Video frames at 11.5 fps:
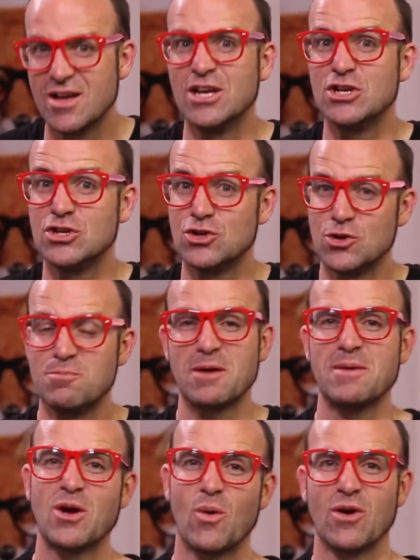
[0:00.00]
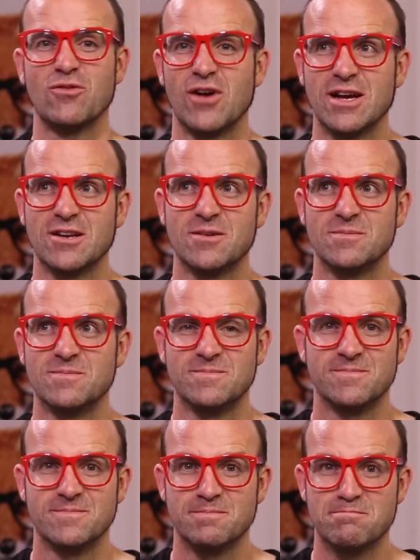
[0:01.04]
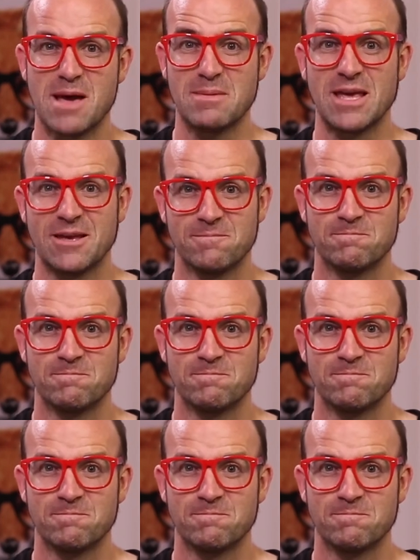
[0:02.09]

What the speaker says: should make me qualified. Maybe.